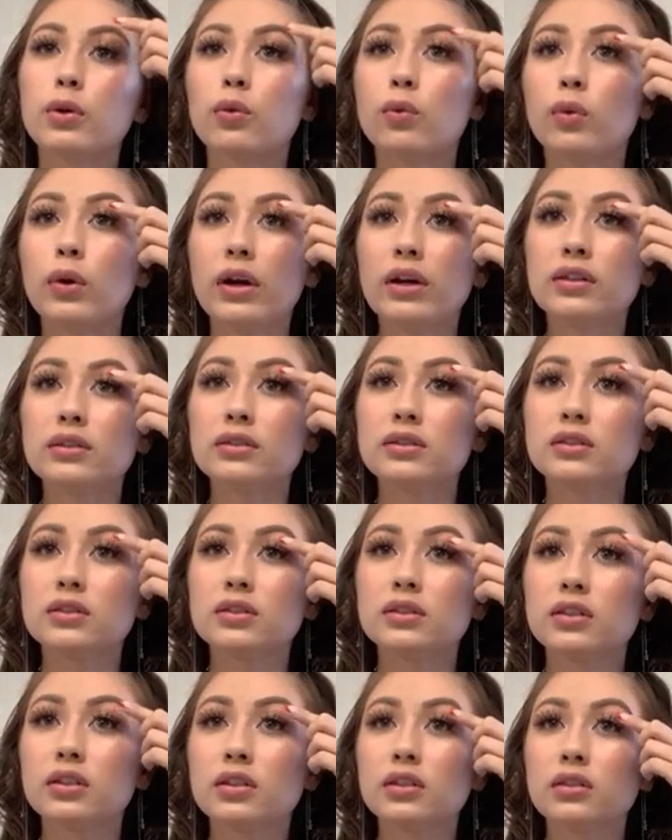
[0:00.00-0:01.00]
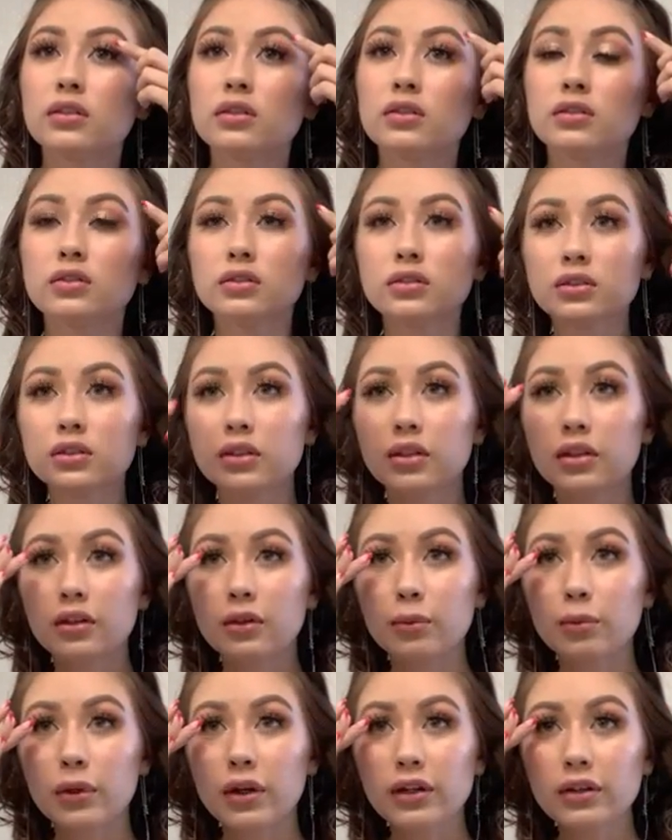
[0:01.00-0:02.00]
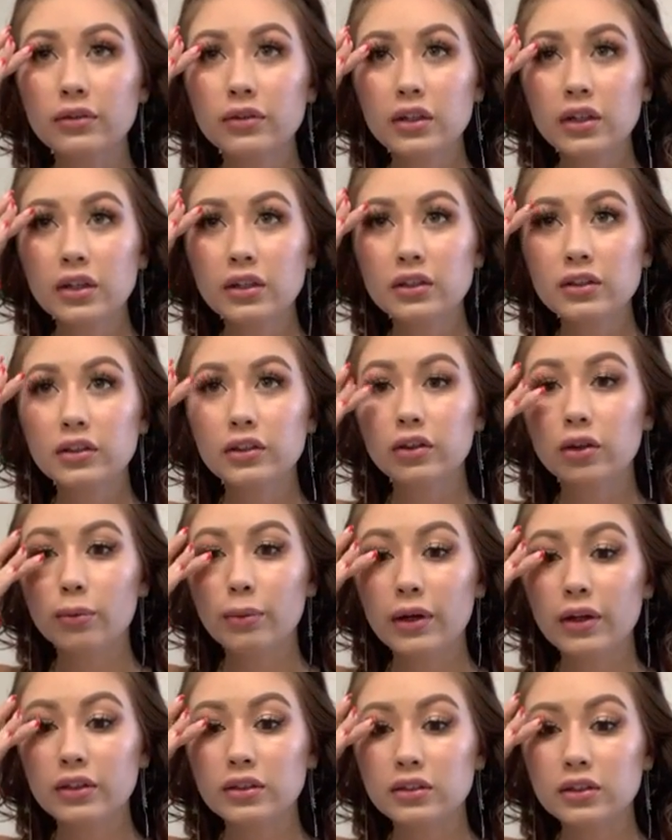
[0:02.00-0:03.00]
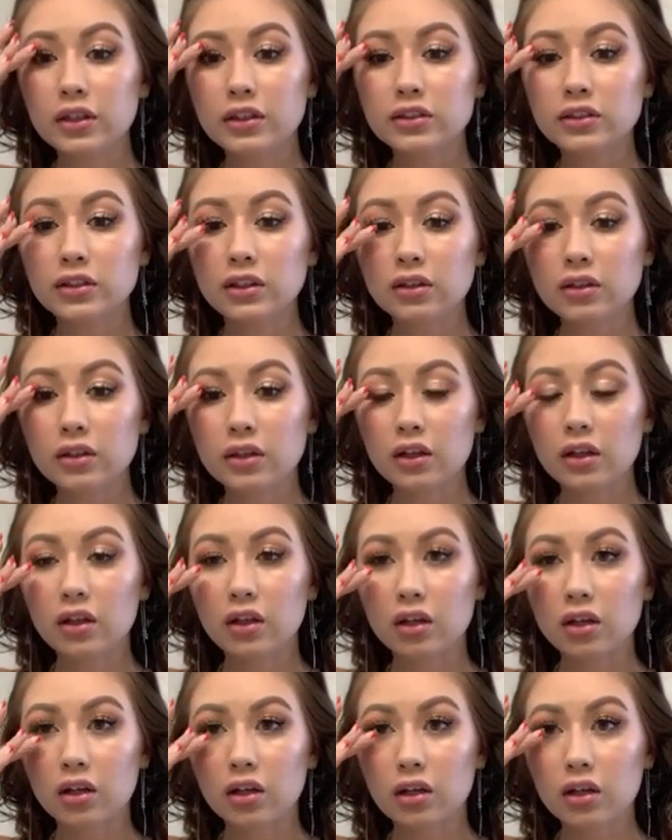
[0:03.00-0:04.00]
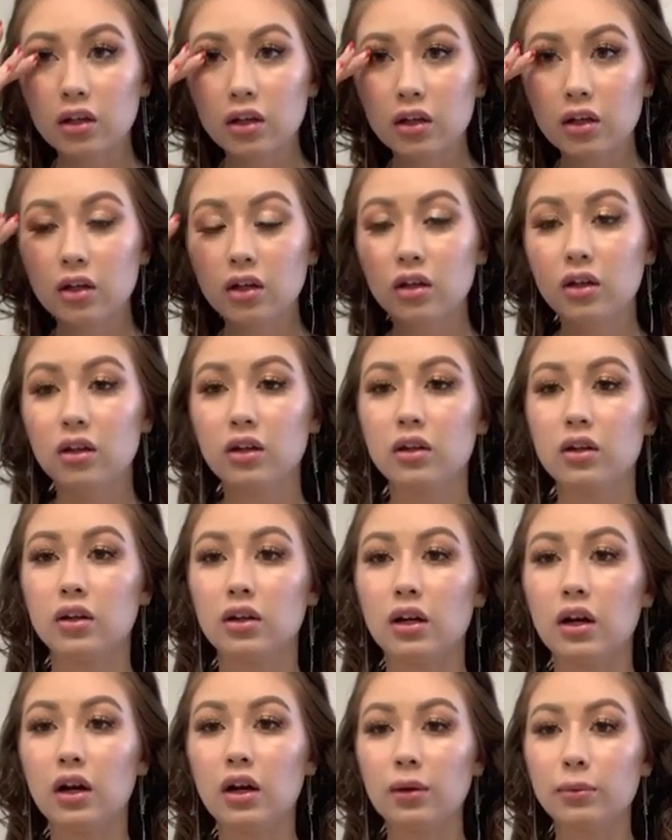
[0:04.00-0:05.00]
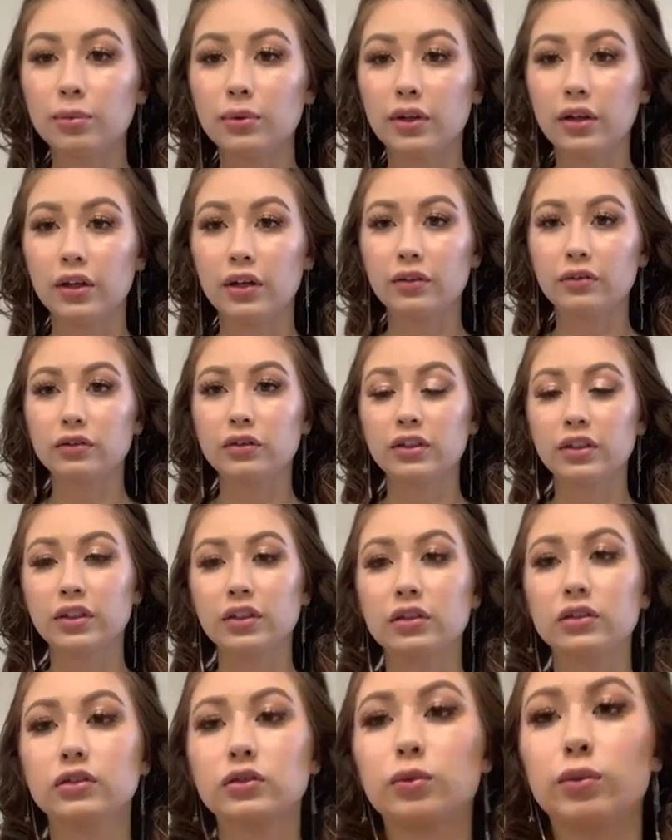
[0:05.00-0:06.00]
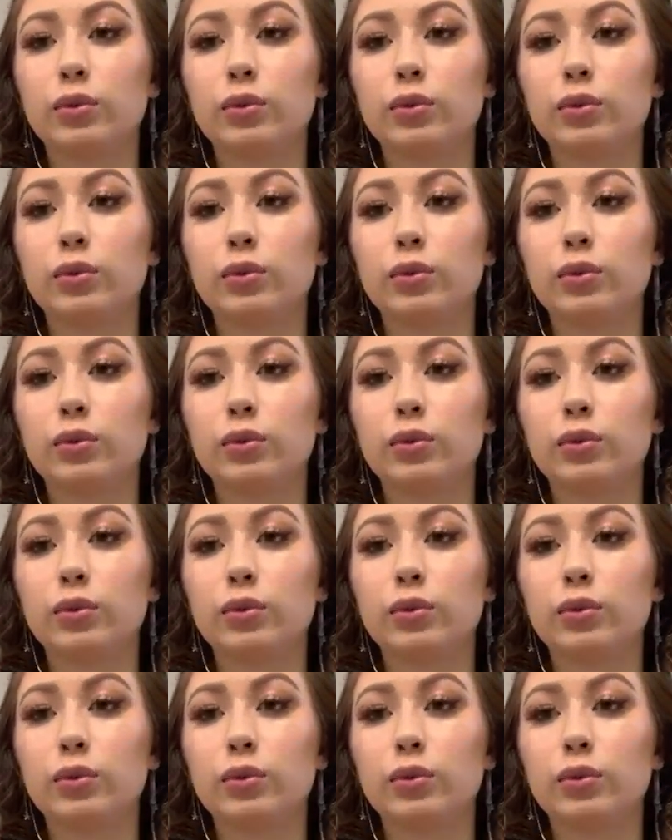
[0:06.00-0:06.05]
still, so, but I don't think I need to go back and touch anything up. Like, I feel like it looks pretty